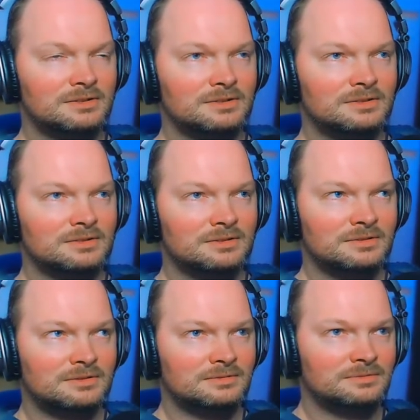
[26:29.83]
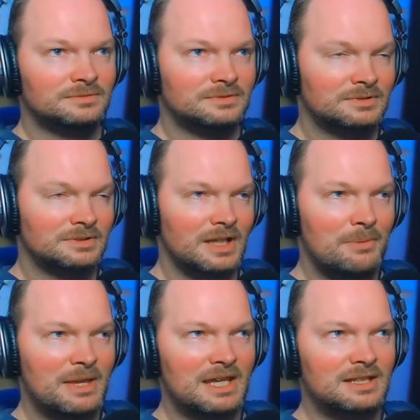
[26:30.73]
peace? I
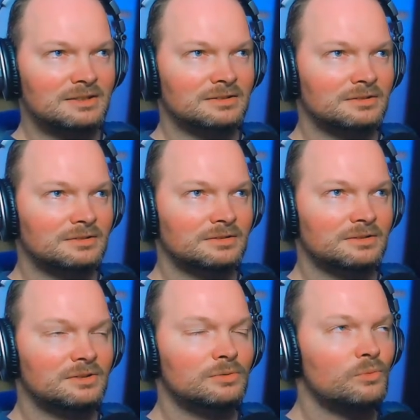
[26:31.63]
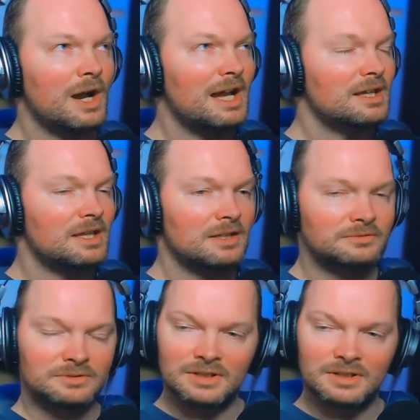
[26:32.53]
mean, why, it...